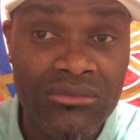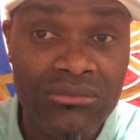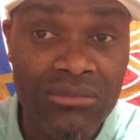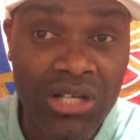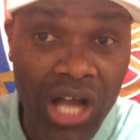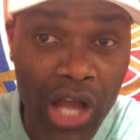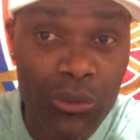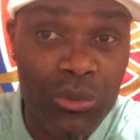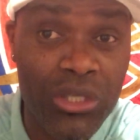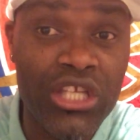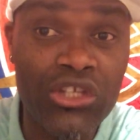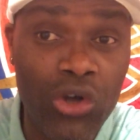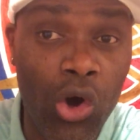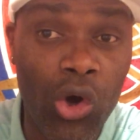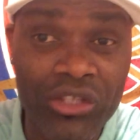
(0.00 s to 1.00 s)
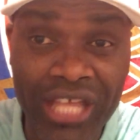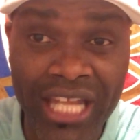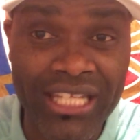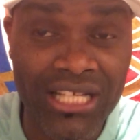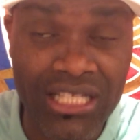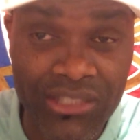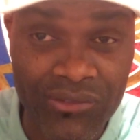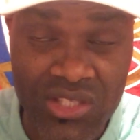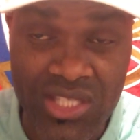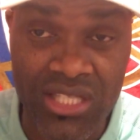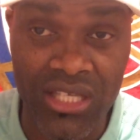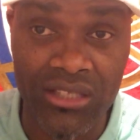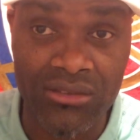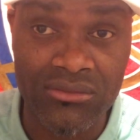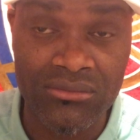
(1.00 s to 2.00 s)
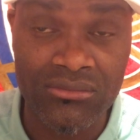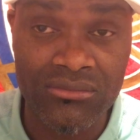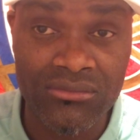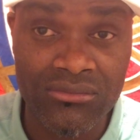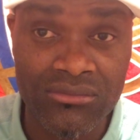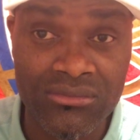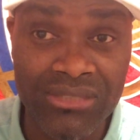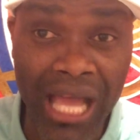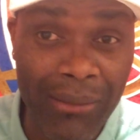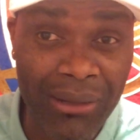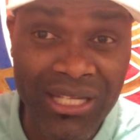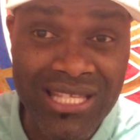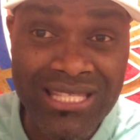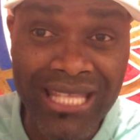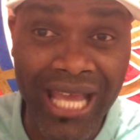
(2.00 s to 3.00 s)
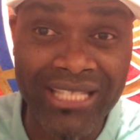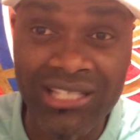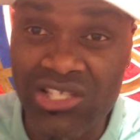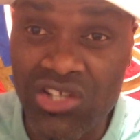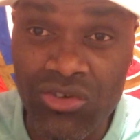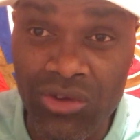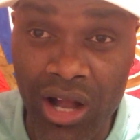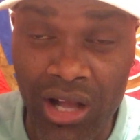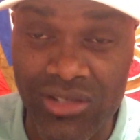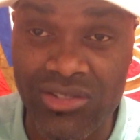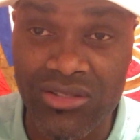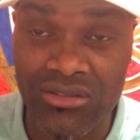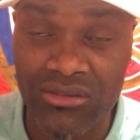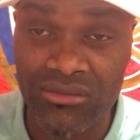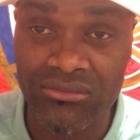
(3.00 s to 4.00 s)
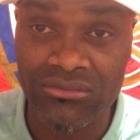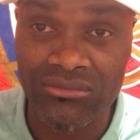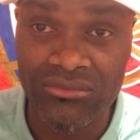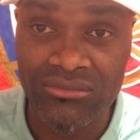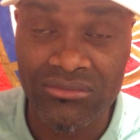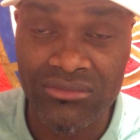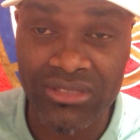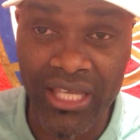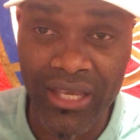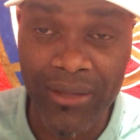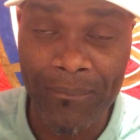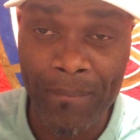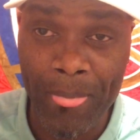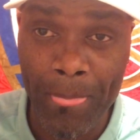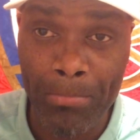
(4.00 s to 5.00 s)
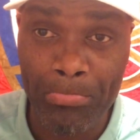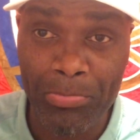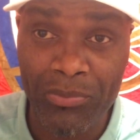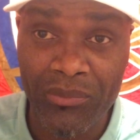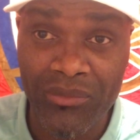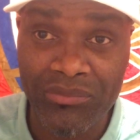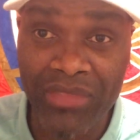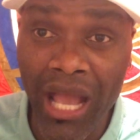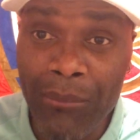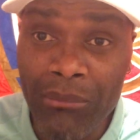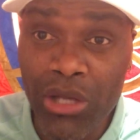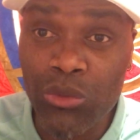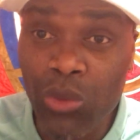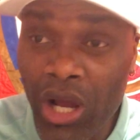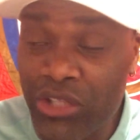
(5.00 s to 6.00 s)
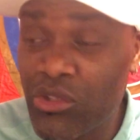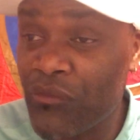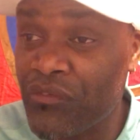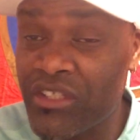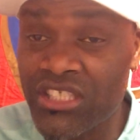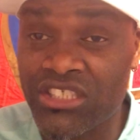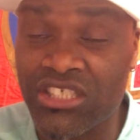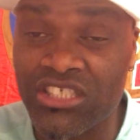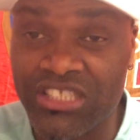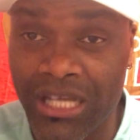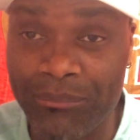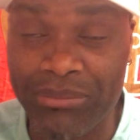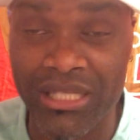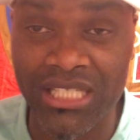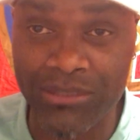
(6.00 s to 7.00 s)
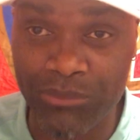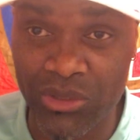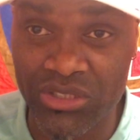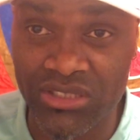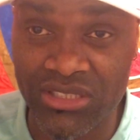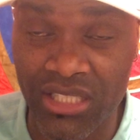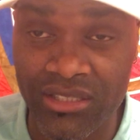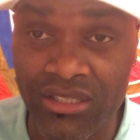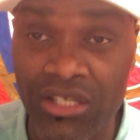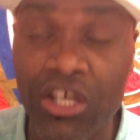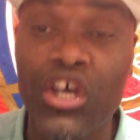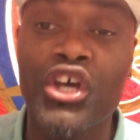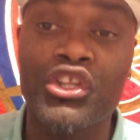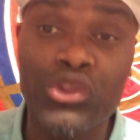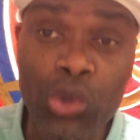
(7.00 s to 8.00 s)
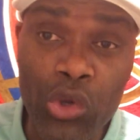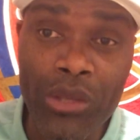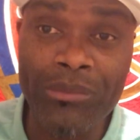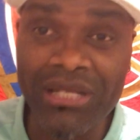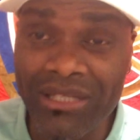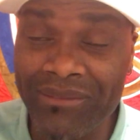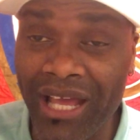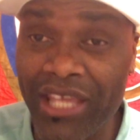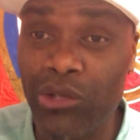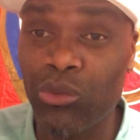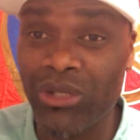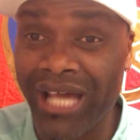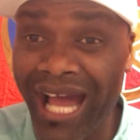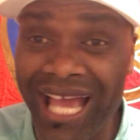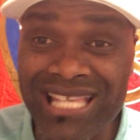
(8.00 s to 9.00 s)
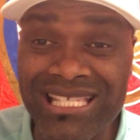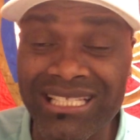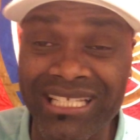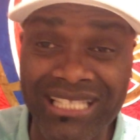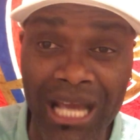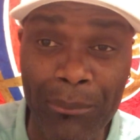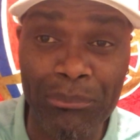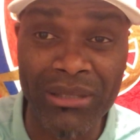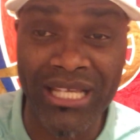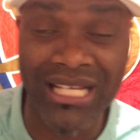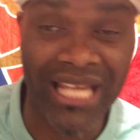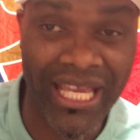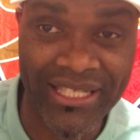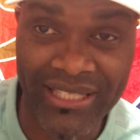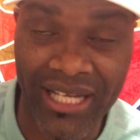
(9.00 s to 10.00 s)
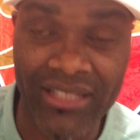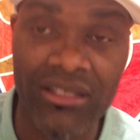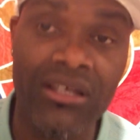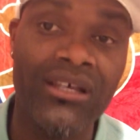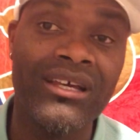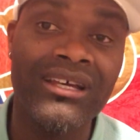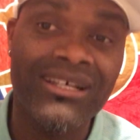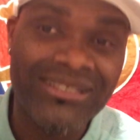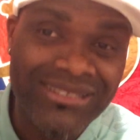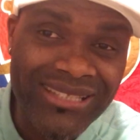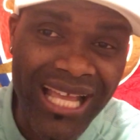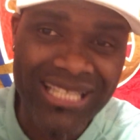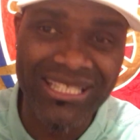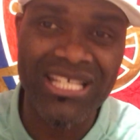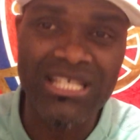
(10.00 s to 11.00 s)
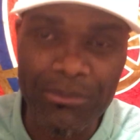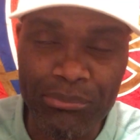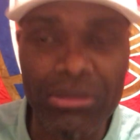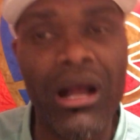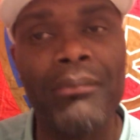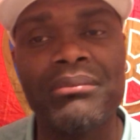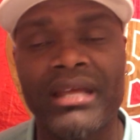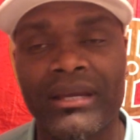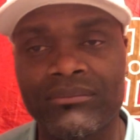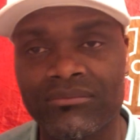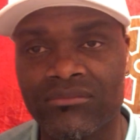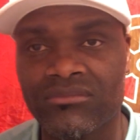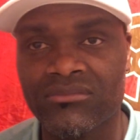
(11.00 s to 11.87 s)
Because we know how Daniel Levy stay. That man is tight as a Ross. Yeah? That man want to finish in the Champions League position. Do you believe that he would isolate a player like that? That is a problem.